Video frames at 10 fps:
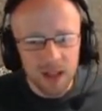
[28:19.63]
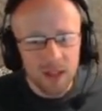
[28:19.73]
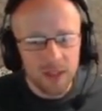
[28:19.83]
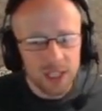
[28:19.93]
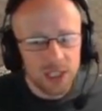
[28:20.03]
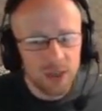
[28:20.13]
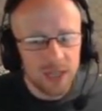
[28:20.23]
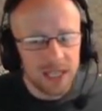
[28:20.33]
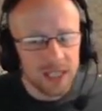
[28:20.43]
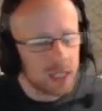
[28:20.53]
this
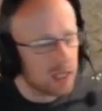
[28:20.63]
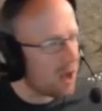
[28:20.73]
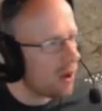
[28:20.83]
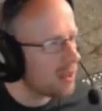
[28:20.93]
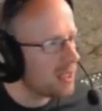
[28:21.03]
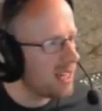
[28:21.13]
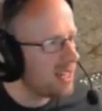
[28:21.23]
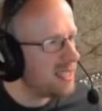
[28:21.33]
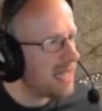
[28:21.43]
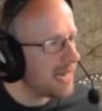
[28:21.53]
unit is locked
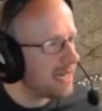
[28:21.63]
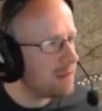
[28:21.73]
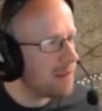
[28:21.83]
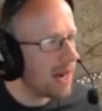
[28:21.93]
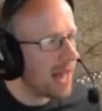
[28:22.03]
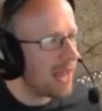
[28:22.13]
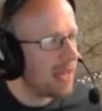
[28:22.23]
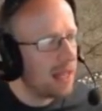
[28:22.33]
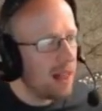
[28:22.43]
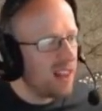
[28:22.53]
in deadly
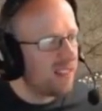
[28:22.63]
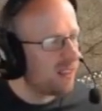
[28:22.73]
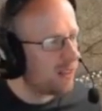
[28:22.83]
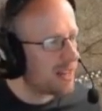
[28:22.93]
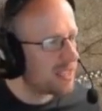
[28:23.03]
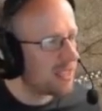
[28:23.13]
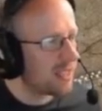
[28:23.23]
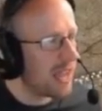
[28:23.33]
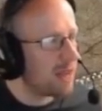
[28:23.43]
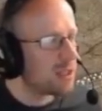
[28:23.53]
melee for the rest of the
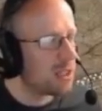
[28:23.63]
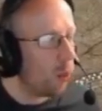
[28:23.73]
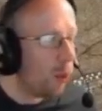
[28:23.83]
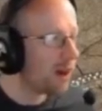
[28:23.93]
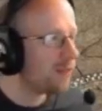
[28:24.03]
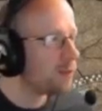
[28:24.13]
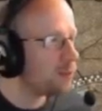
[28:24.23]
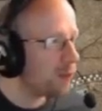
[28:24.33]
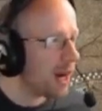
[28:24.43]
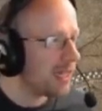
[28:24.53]
game until one of us
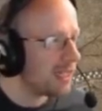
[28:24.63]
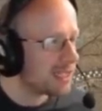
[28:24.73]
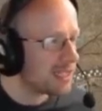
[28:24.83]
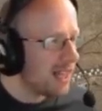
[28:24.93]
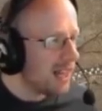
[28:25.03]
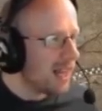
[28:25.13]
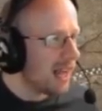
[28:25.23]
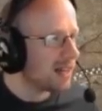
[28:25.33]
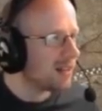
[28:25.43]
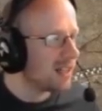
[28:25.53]
breaks
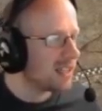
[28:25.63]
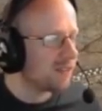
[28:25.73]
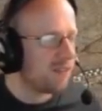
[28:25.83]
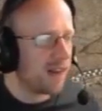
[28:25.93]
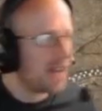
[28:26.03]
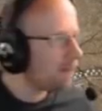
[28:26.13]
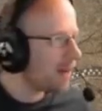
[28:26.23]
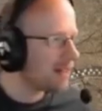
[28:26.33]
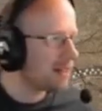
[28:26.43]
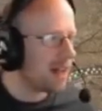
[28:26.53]
and uh, is fled
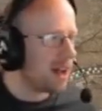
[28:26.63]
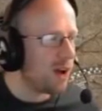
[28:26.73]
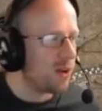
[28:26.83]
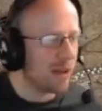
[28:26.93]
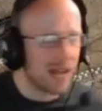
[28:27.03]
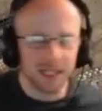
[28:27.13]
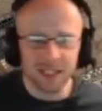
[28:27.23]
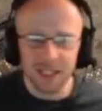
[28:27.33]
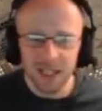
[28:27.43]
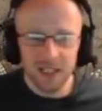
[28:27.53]
back to their
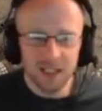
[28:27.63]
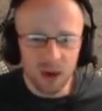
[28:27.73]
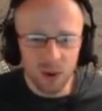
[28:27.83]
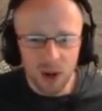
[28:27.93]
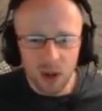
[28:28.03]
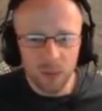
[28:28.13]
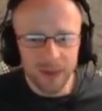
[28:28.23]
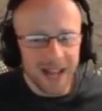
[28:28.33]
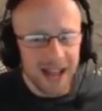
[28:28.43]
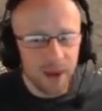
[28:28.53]
homeland. So
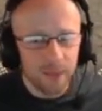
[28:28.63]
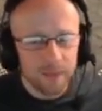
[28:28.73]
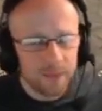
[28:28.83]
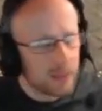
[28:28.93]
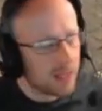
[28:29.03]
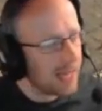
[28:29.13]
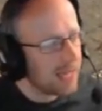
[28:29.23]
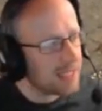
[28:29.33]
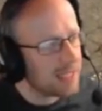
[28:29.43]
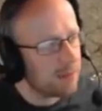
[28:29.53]
we now
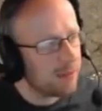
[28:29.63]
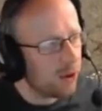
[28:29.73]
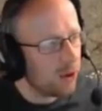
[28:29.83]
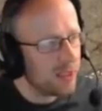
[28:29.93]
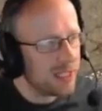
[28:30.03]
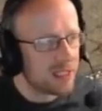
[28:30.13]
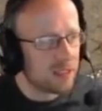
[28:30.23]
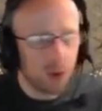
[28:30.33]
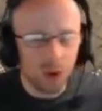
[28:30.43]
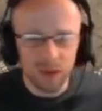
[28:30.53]
like I said before, we need to
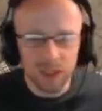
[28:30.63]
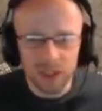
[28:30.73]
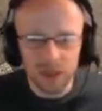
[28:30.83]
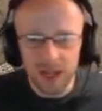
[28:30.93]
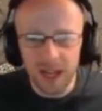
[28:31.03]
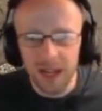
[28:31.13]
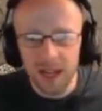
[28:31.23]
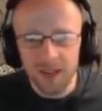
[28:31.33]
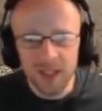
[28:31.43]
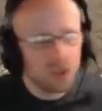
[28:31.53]
support this unit.
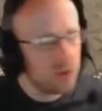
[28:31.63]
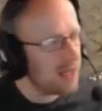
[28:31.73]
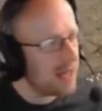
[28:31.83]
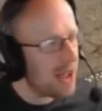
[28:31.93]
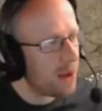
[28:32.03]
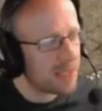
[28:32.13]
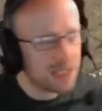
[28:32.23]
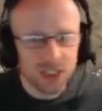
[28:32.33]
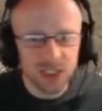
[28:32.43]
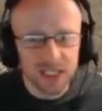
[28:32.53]
This unit now
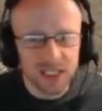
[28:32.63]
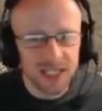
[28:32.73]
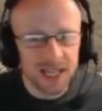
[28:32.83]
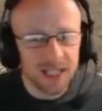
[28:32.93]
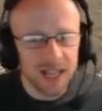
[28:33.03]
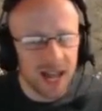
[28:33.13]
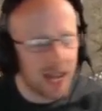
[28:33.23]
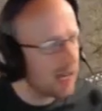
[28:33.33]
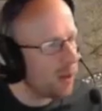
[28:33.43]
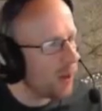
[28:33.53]
is just going to stay there
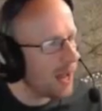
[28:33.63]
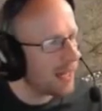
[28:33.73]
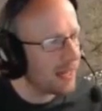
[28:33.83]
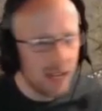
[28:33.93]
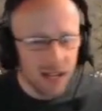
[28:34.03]
hacking away.